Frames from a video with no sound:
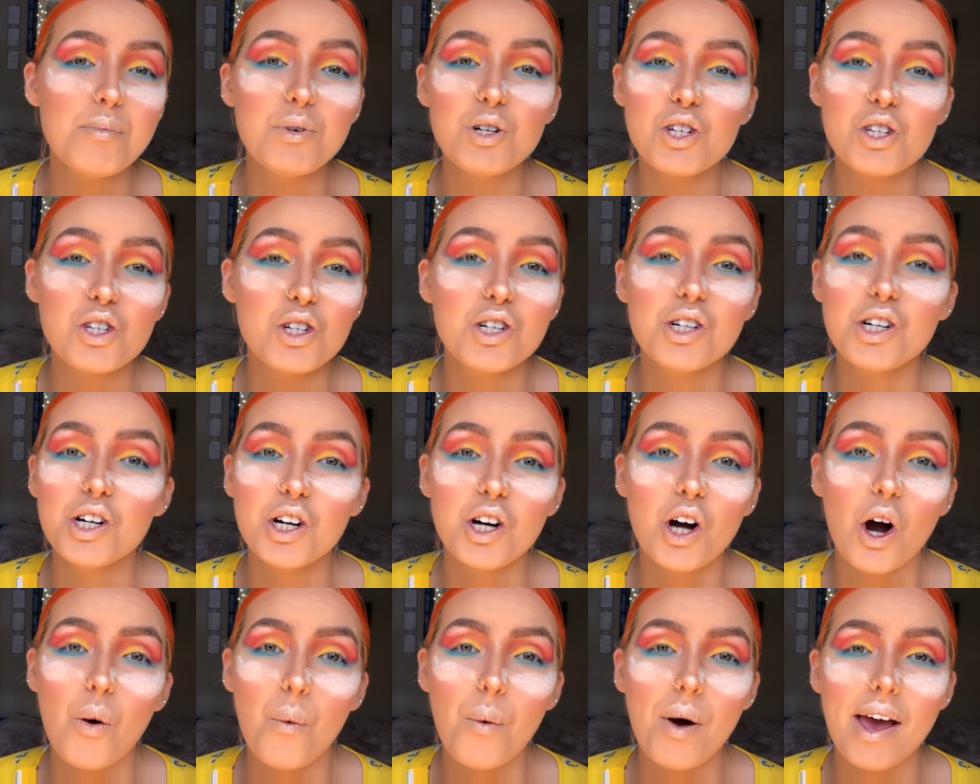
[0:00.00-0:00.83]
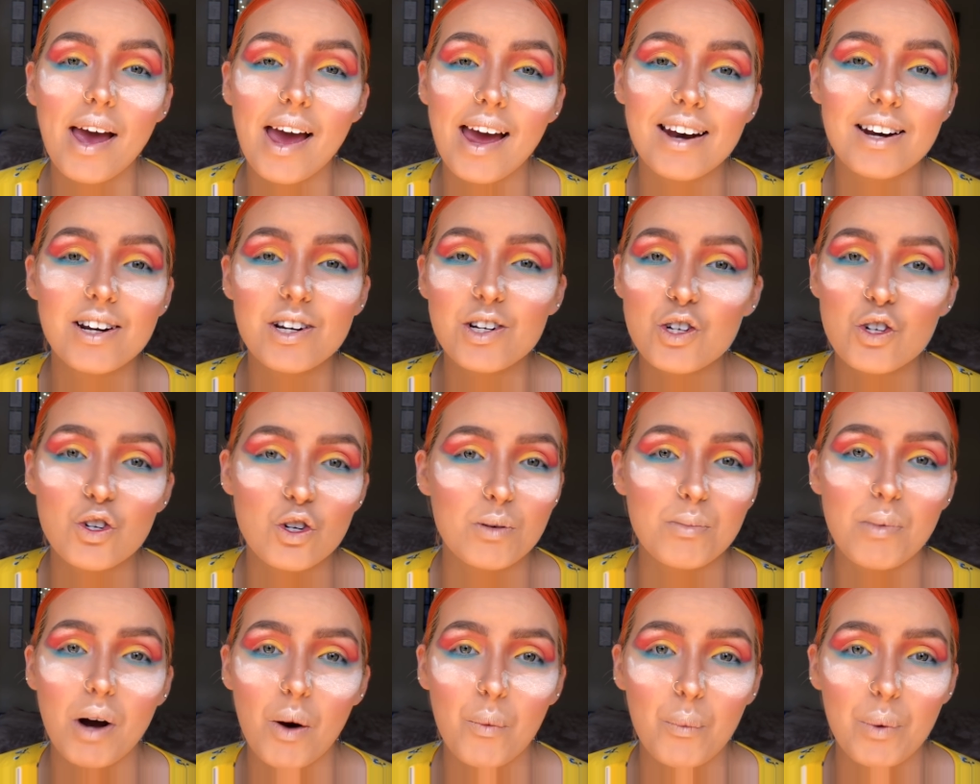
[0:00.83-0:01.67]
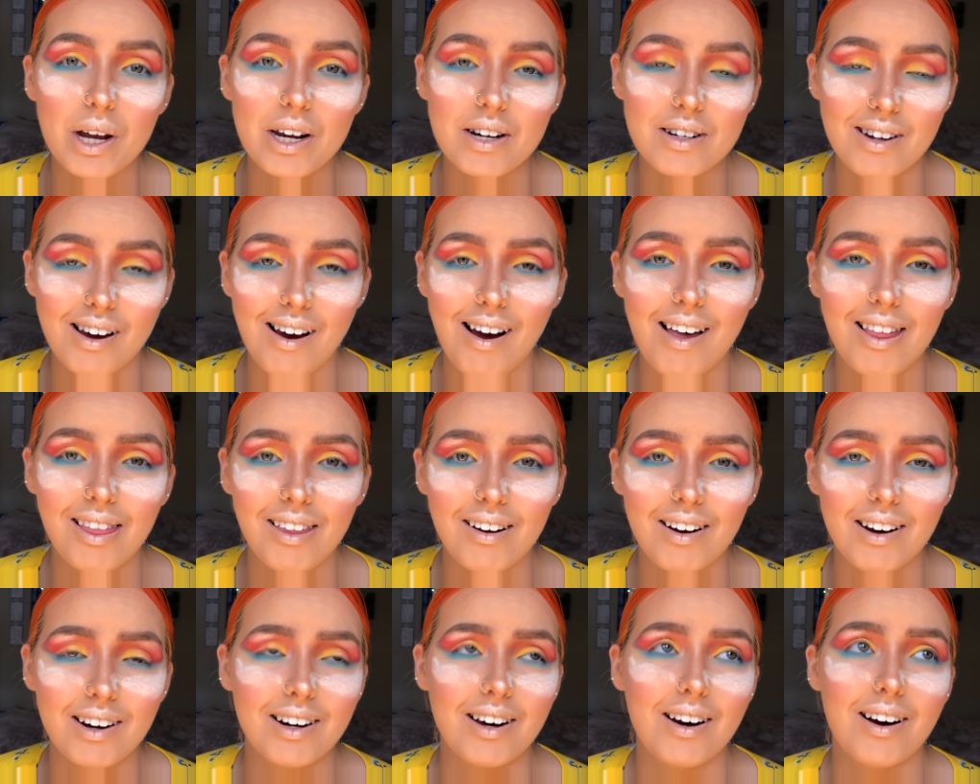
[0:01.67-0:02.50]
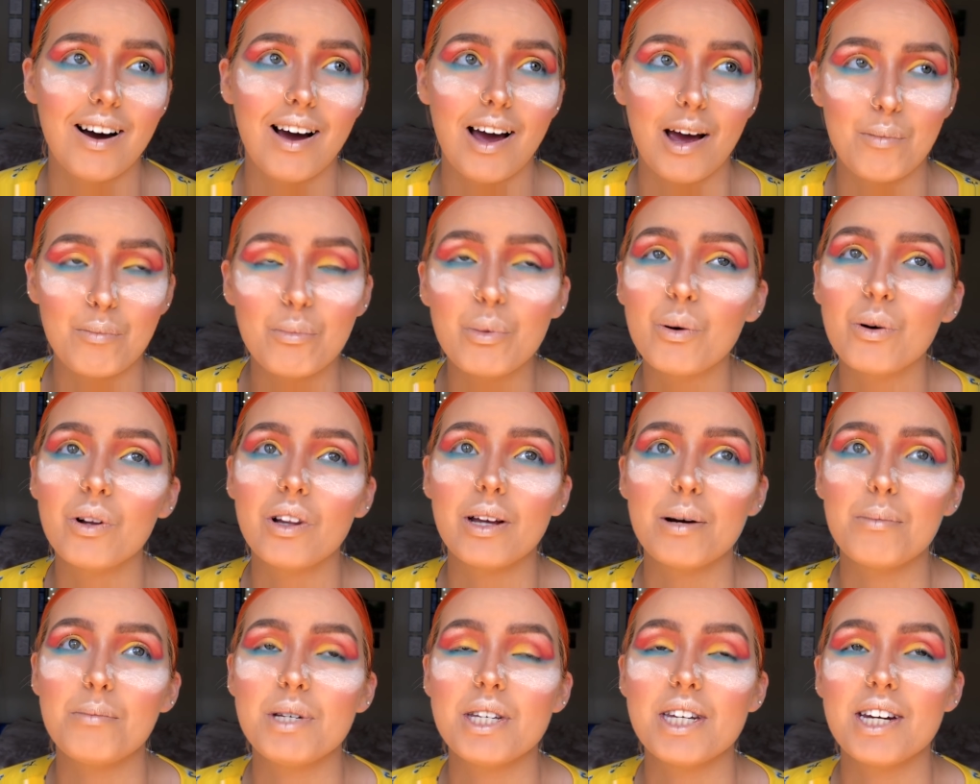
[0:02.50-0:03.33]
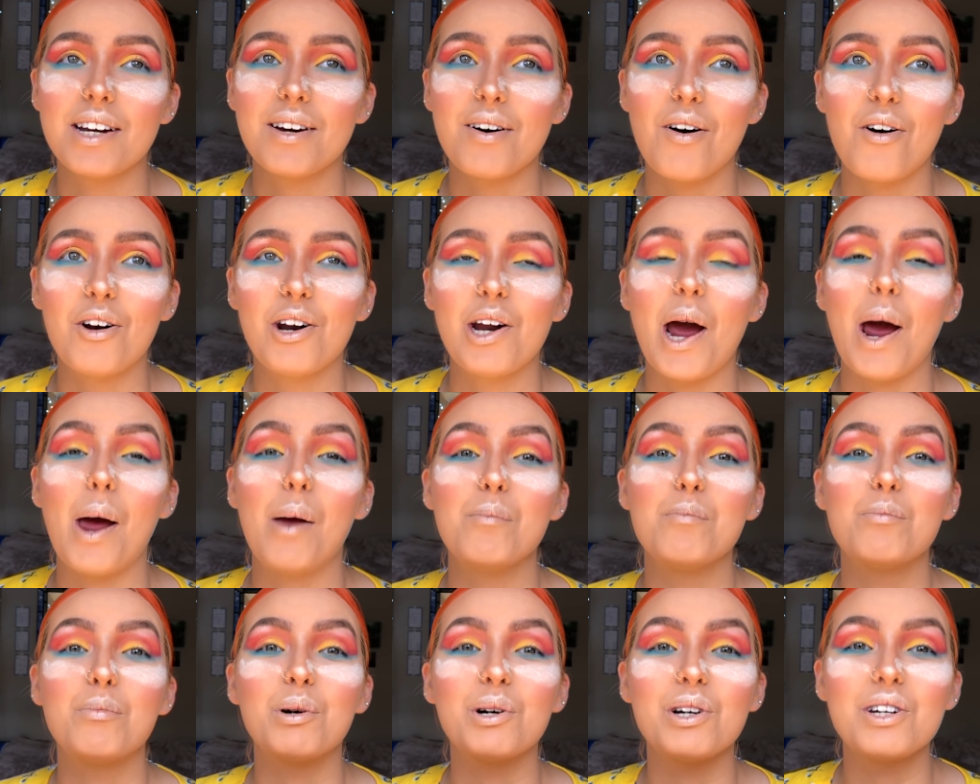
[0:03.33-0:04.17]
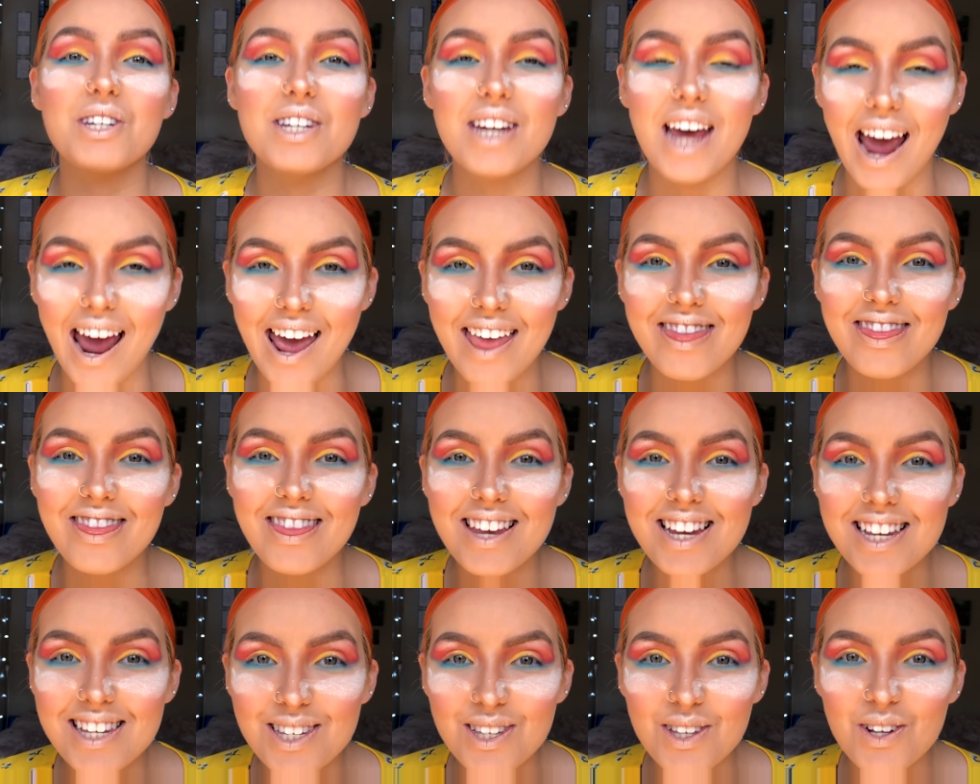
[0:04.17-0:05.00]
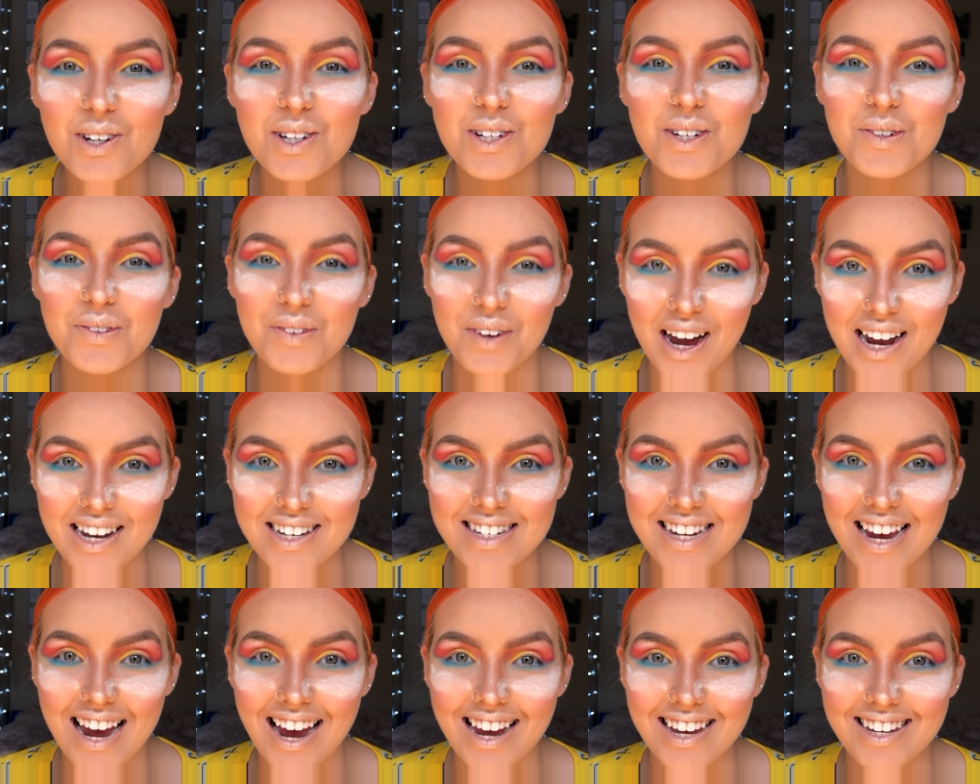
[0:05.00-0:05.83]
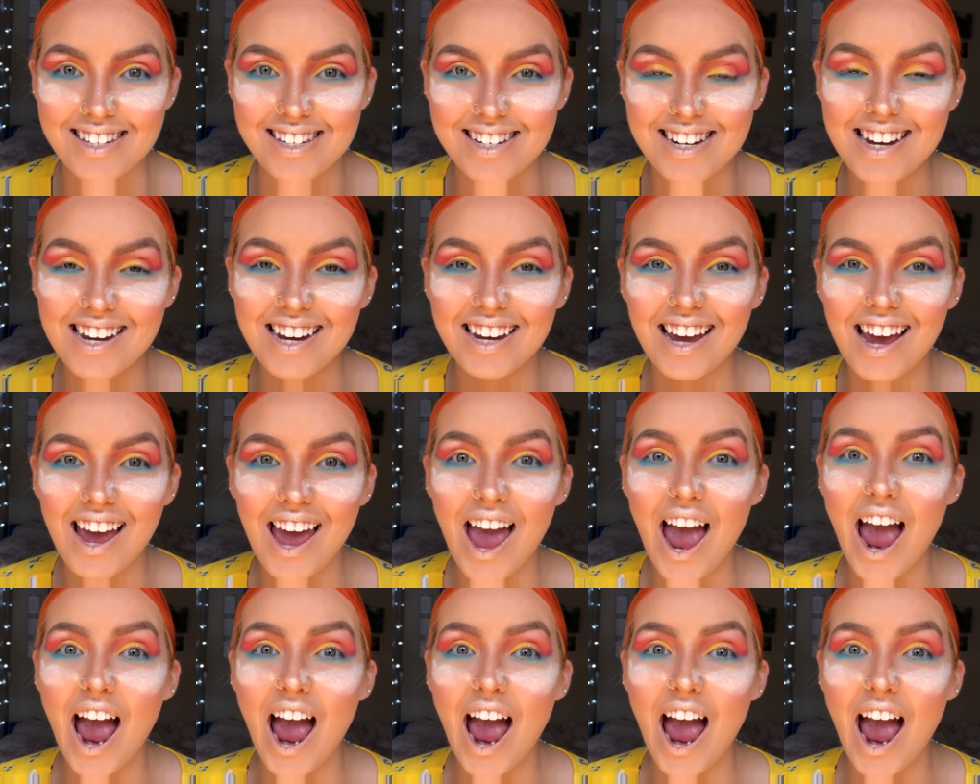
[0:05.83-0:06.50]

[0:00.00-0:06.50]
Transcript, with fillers: just gonna go ahead and do my winged eyeliner and put lipstick on and pretend this looks fantastic